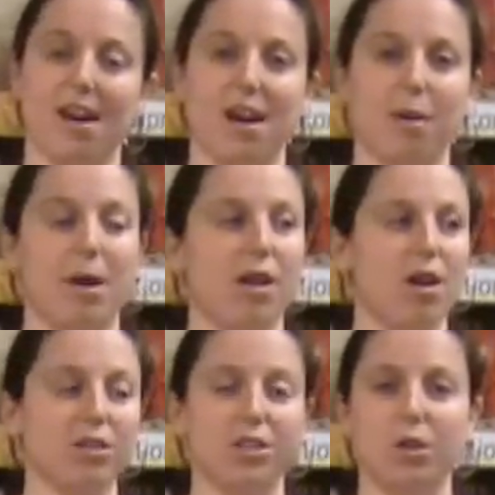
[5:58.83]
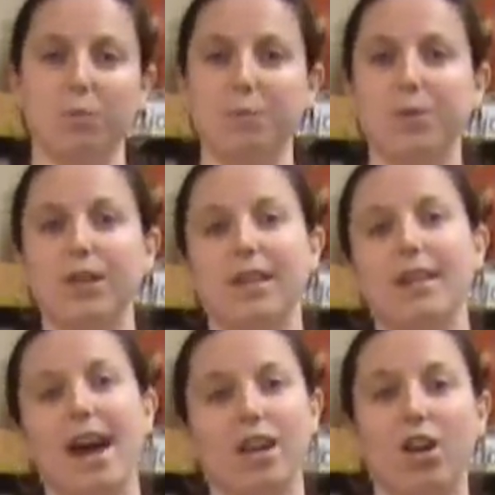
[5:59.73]
I'll also be
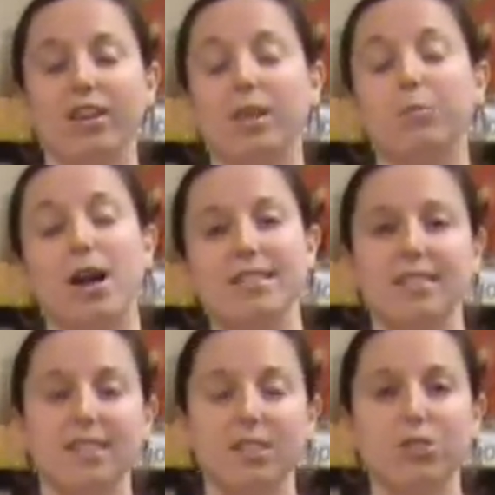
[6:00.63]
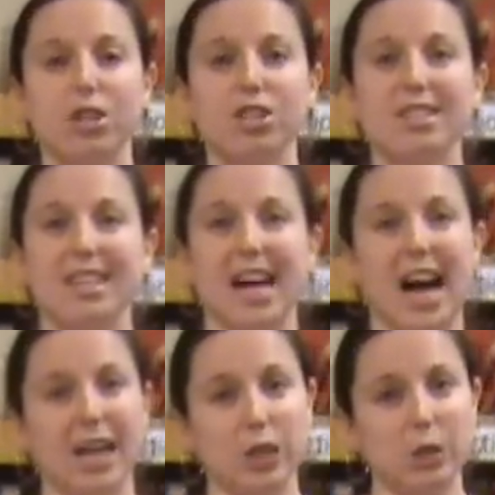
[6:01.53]
putting cataloging and processing instructions that
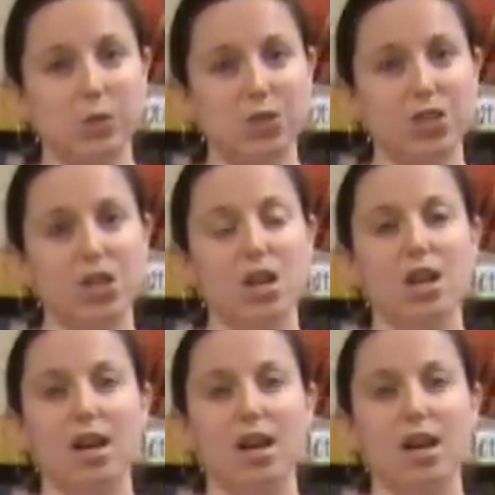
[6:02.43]
I used